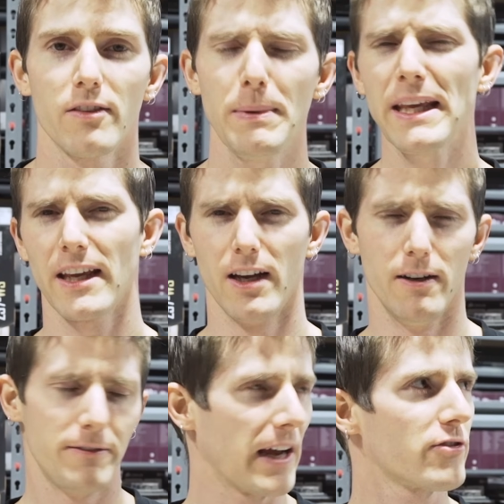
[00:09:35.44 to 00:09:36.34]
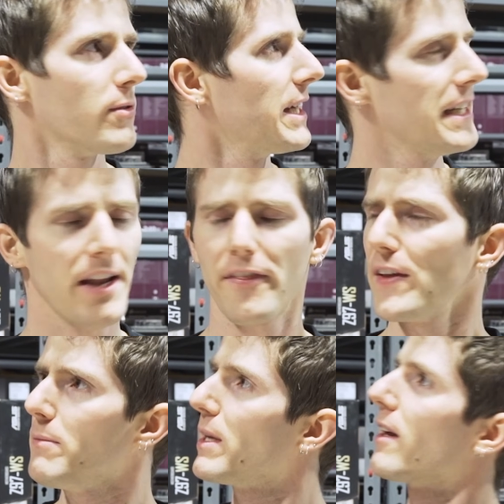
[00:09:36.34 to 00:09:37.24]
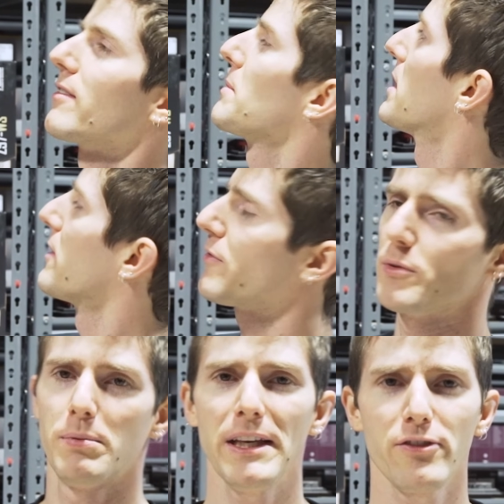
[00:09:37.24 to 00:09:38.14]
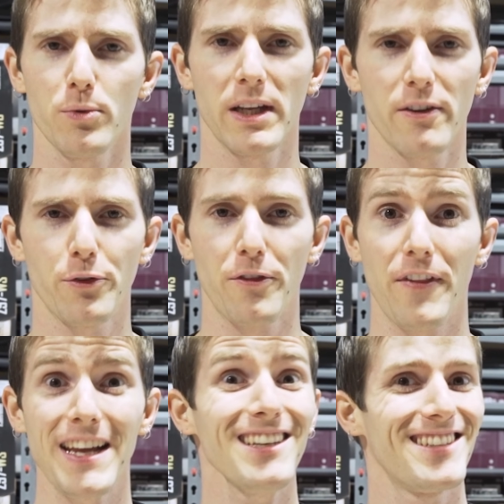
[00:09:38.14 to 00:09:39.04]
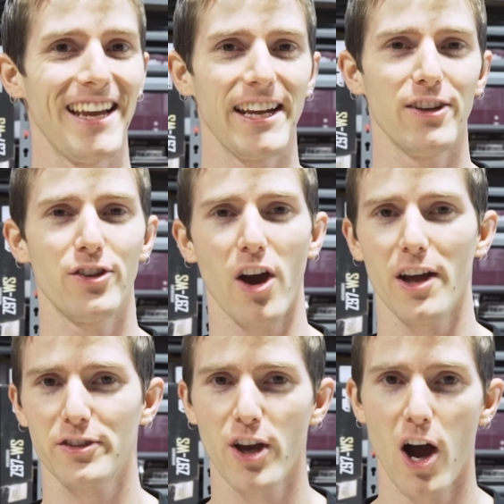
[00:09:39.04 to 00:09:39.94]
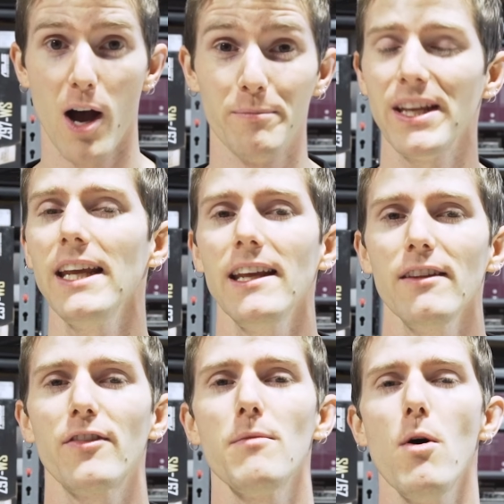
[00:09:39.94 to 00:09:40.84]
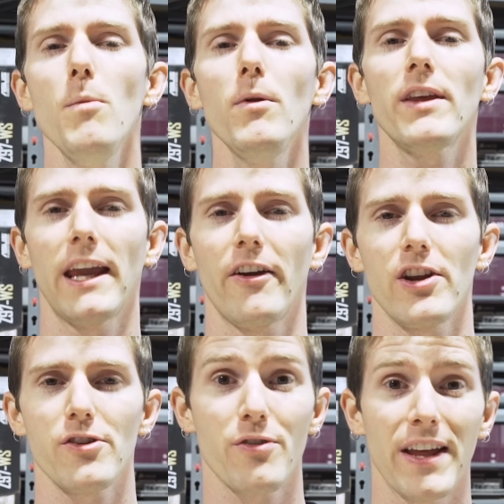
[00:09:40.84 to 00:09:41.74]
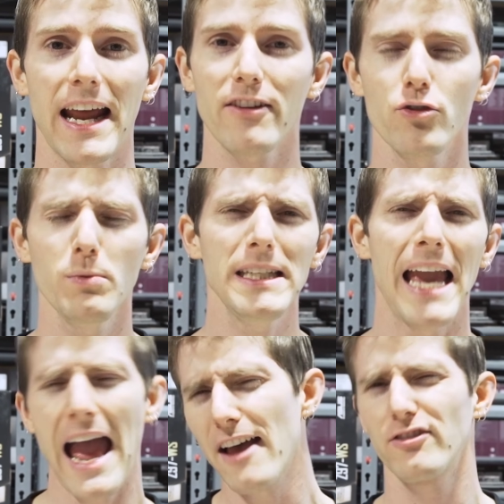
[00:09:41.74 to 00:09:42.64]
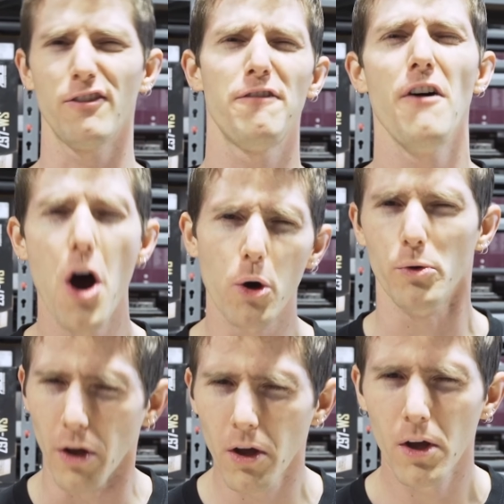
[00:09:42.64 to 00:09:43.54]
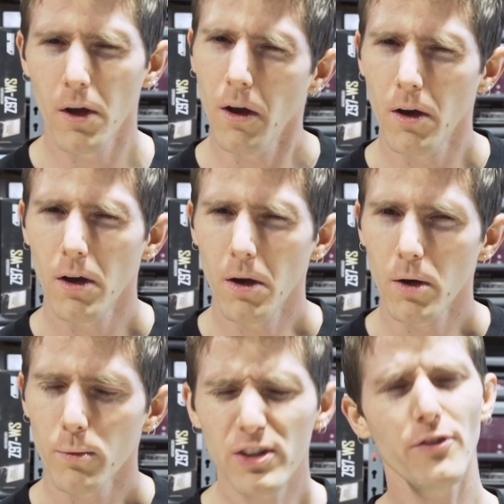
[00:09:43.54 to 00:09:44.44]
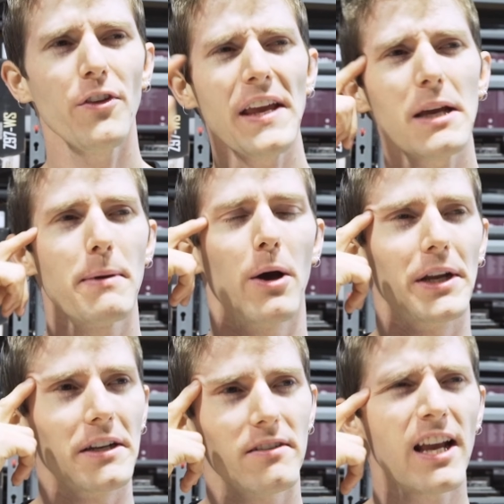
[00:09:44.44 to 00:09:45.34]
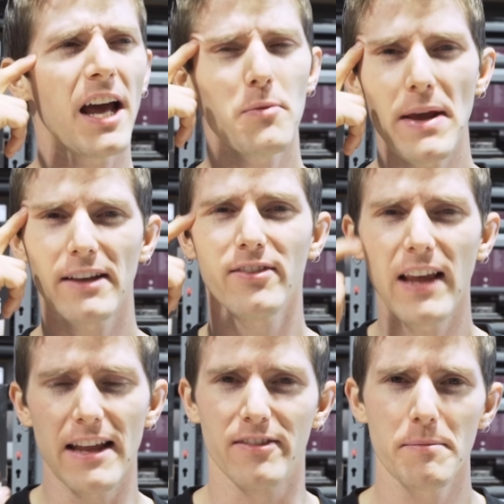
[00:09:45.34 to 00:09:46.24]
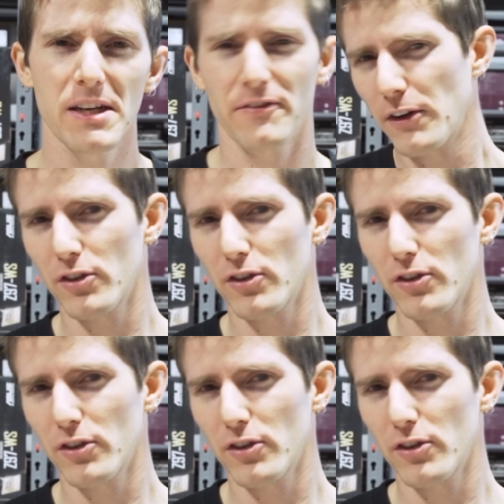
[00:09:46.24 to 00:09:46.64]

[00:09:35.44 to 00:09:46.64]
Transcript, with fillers: Speaking of actually nothing, because I'm in a different place doing a different thing, Ting dot com. Ting is the mobile carrier that actually has a phone. Which, if you think about it, kind of makes sense. I mean, if their